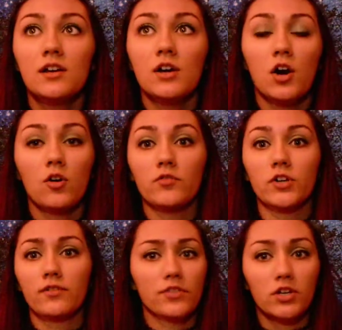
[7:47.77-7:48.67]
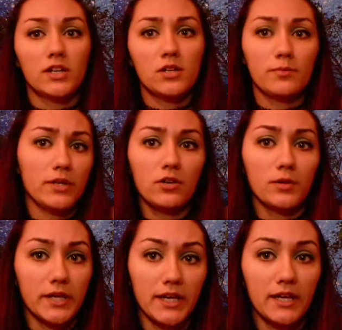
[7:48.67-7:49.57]
over if they're going to be
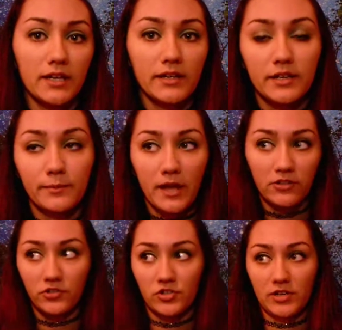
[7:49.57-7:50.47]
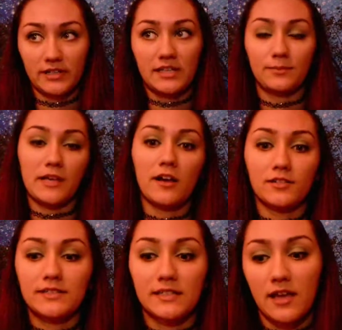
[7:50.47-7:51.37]
okay, and Mallory try to keep the house
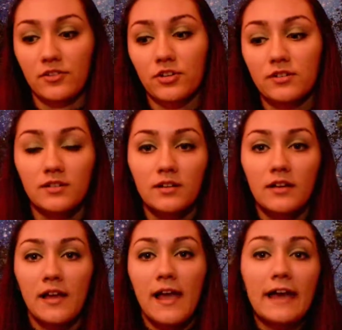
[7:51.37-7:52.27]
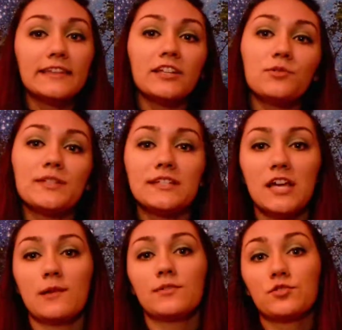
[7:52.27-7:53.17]
together. And then you see
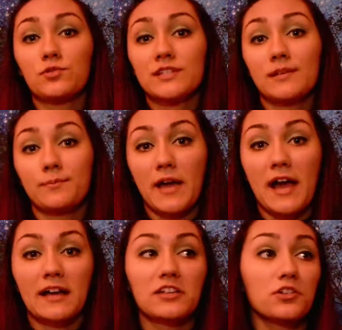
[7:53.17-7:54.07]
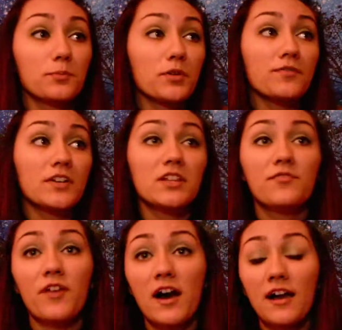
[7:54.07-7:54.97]
Tom and Jules get back, and they're perfectly
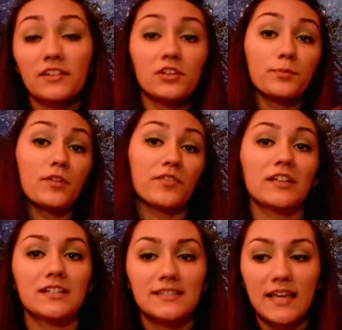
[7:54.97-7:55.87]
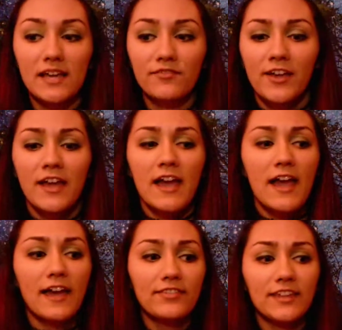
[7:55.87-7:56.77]
fine, they're perfectly safe,
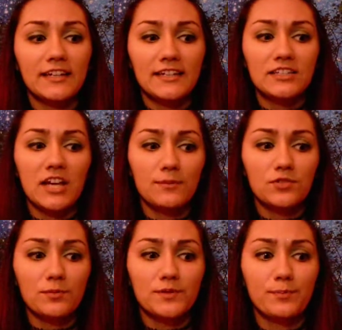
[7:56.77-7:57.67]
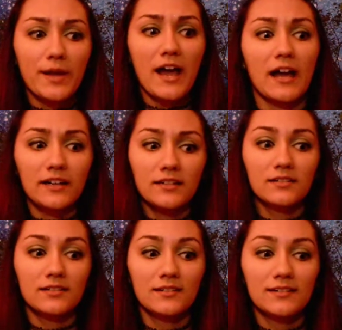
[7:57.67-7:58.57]
and then he time jumps back
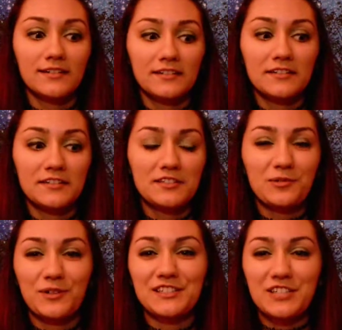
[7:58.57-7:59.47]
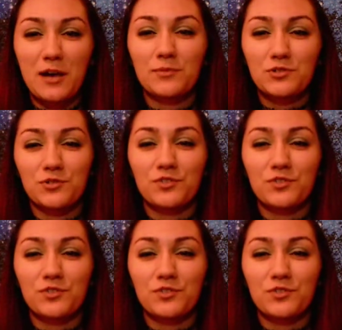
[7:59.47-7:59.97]
to when Tom and Jules